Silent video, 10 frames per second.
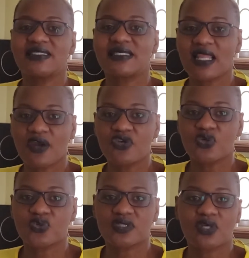
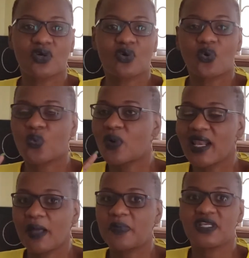scenarios or what
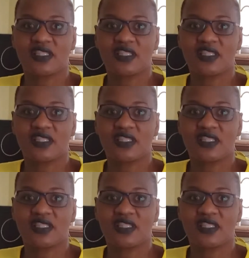happened